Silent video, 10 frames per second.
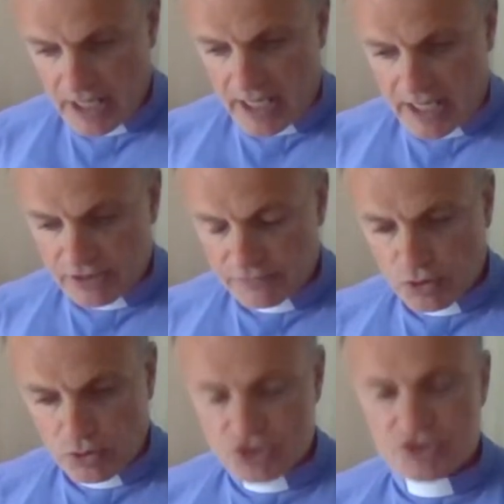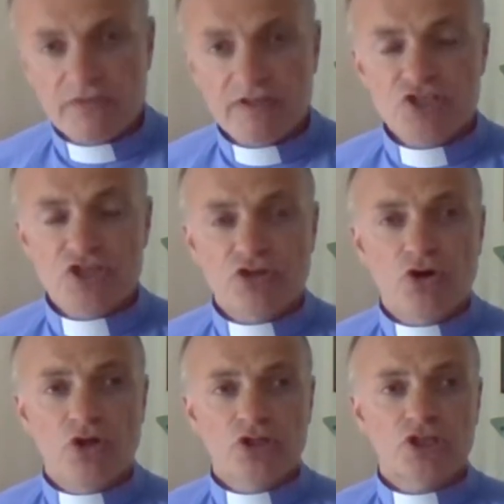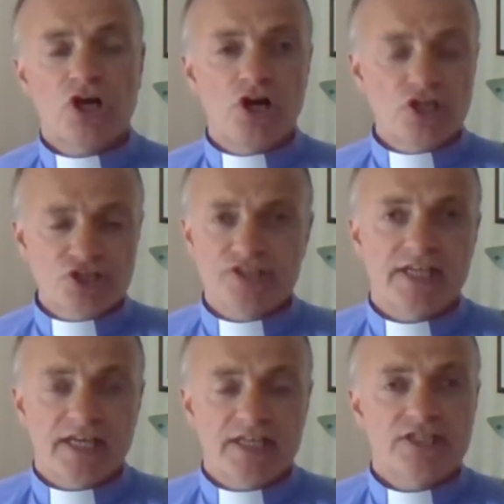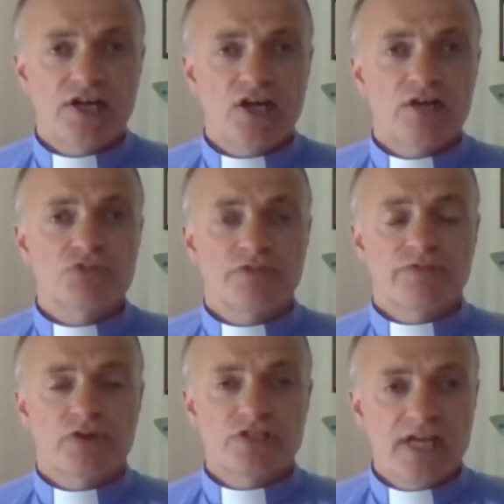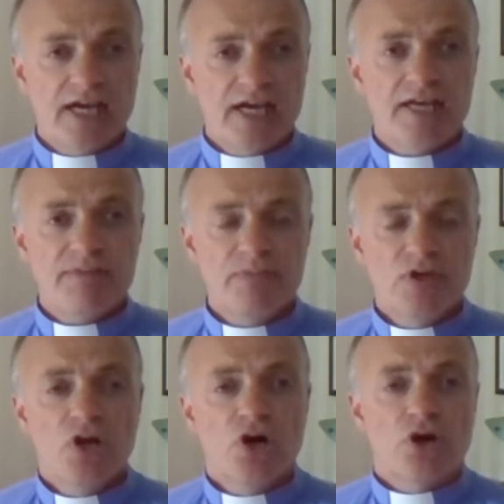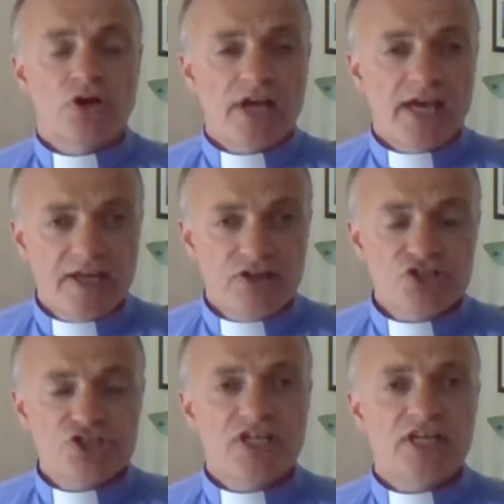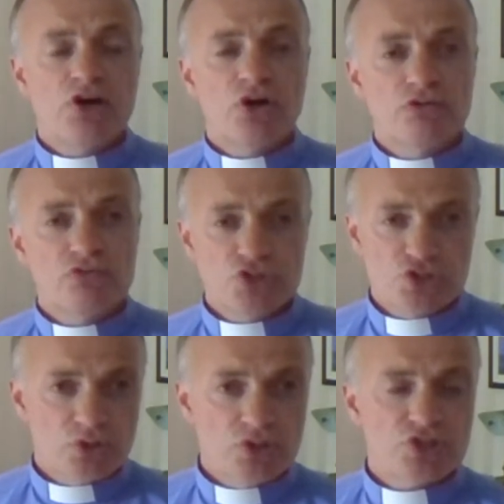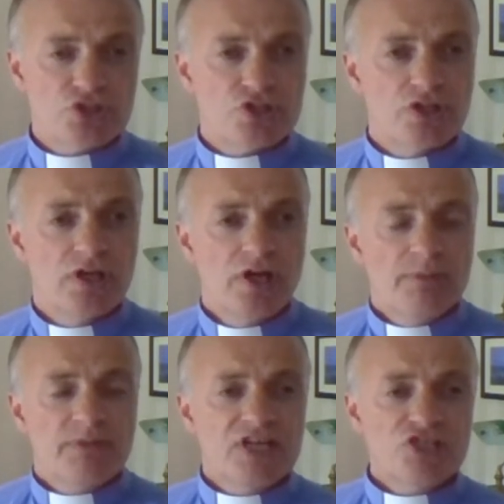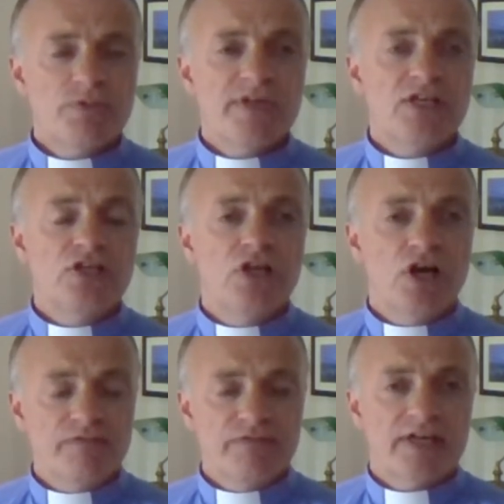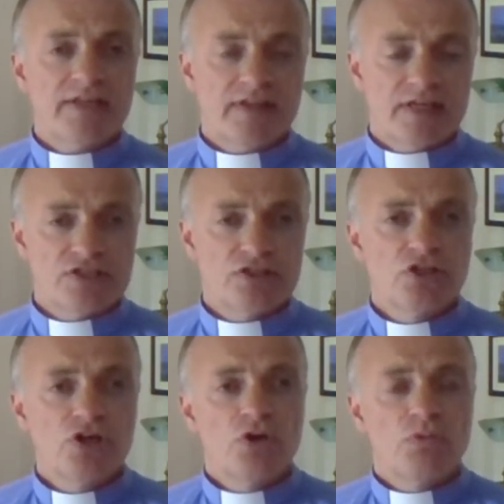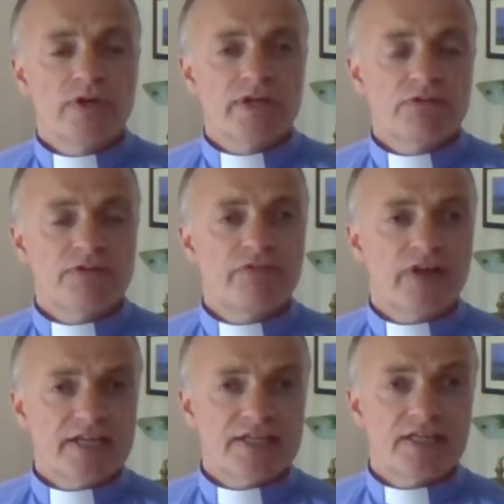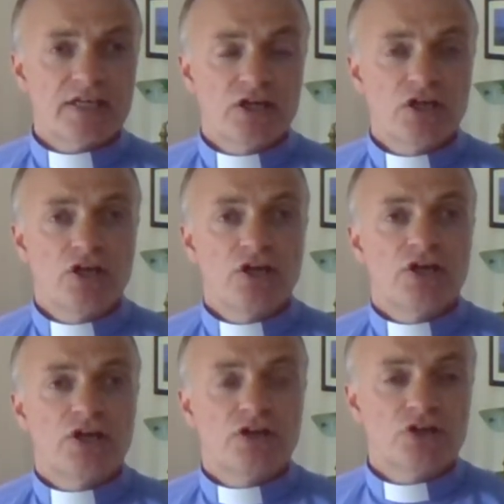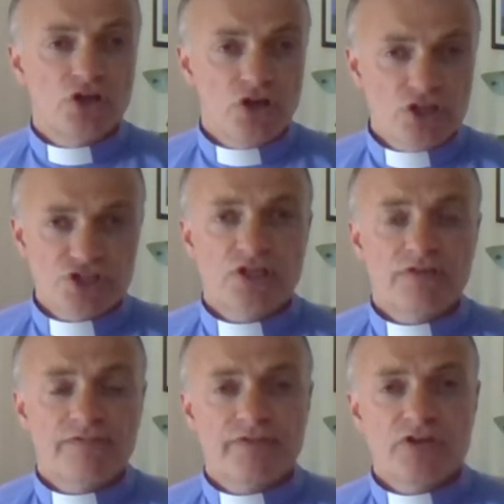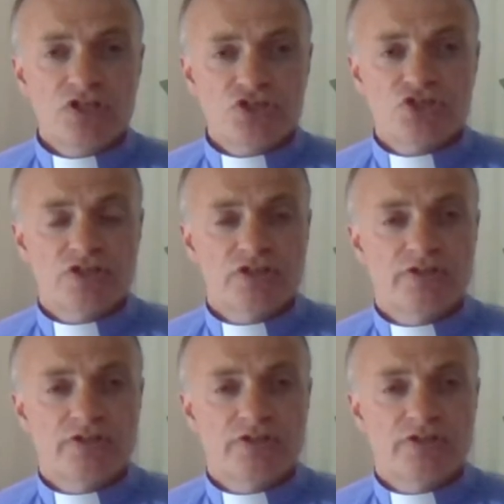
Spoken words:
And of course, these are all costly in terms of our time, our energy, our resources. But as we love like that, we are reflecting God's love for us.